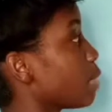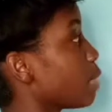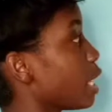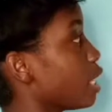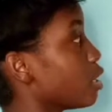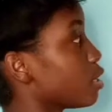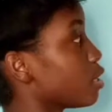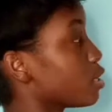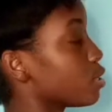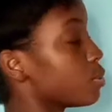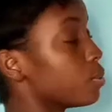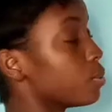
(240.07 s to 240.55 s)

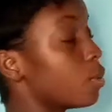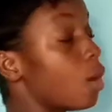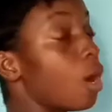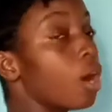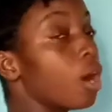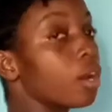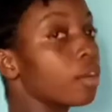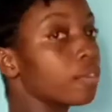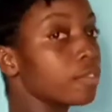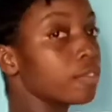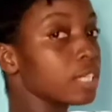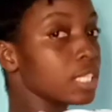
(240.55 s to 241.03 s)
minus 2,
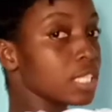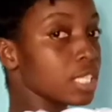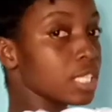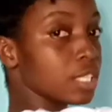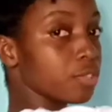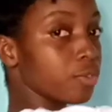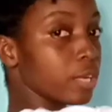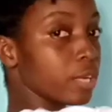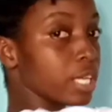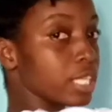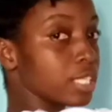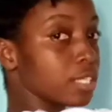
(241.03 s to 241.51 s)
all of this
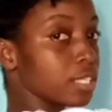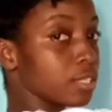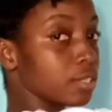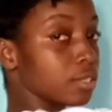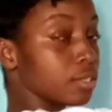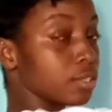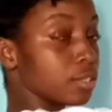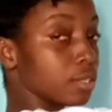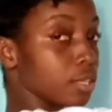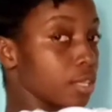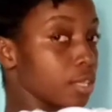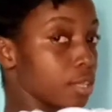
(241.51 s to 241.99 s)
is raised
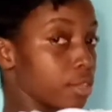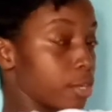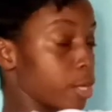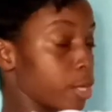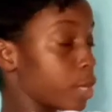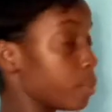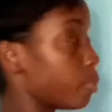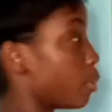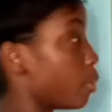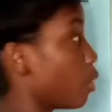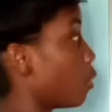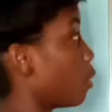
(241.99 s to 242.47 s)
to the
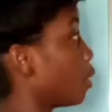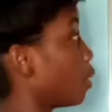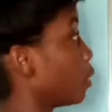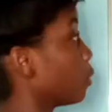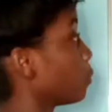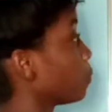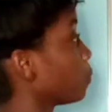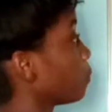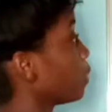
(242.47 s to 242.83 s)
third power.